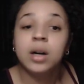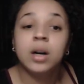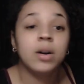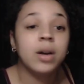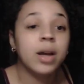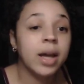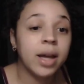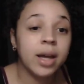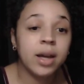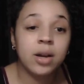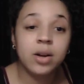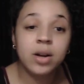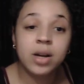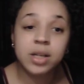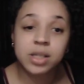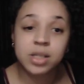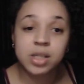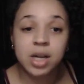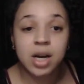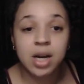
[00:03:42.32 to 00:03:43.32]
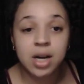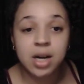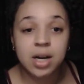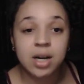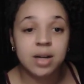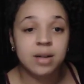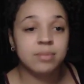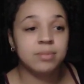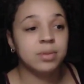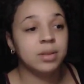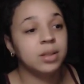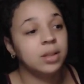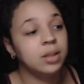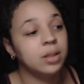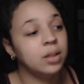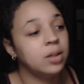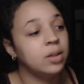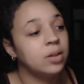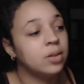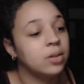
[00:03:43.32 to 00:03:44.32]
Okay, good job.
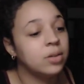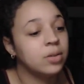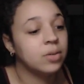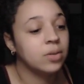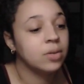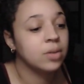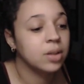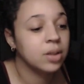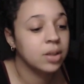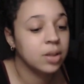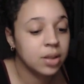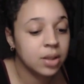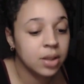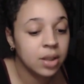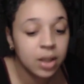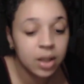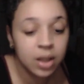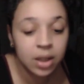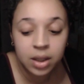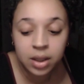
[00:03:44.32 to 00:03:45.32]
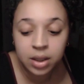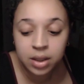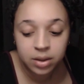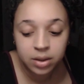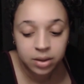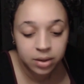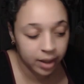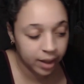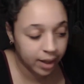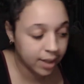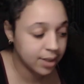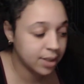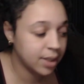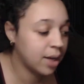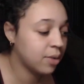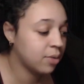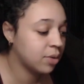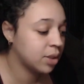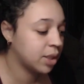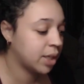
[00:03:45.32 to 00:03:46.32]
Or, like I
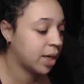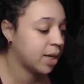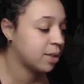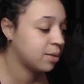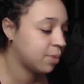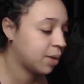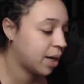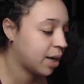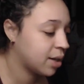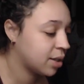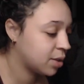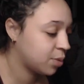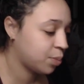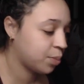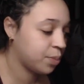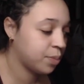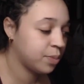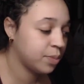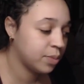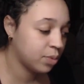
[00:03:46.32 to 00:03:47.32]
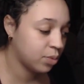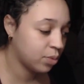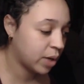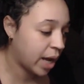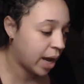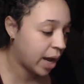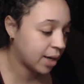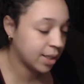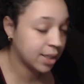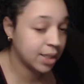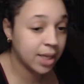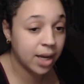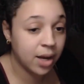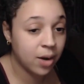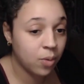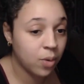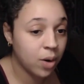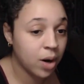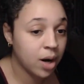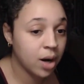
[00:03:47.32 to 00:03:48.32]
said, when she asked me how to how to say
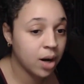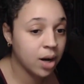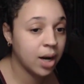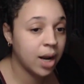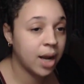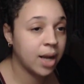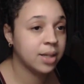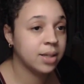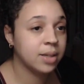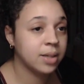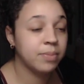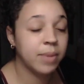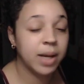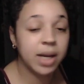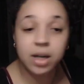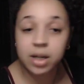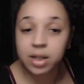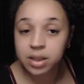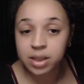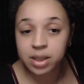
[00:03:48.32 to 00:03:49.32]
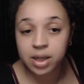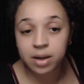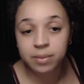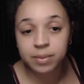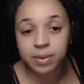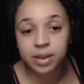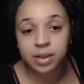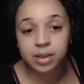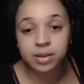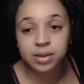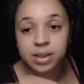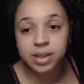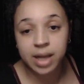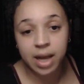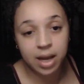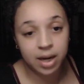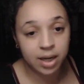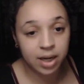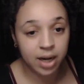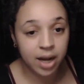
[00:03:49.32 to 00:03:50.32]
a word, I make her tell me
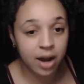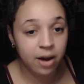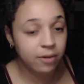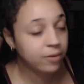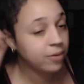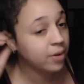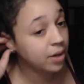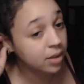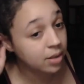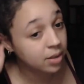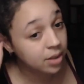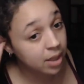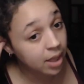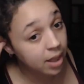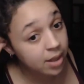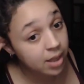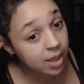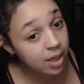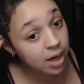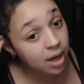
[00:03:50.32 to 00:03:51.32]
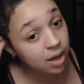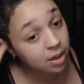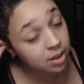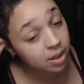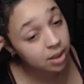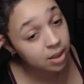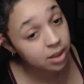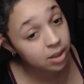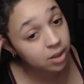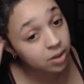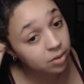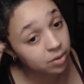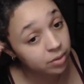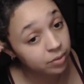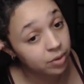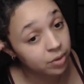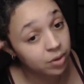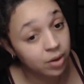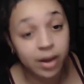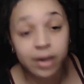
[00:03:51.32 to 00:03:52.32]
sound it out first, and then I'll tell you if
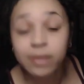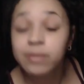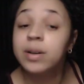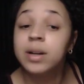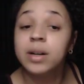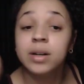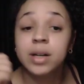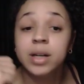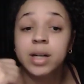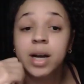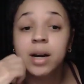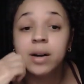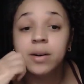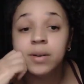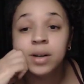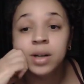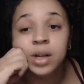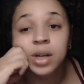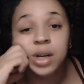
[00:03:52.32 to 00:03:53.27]
you can't figure it out.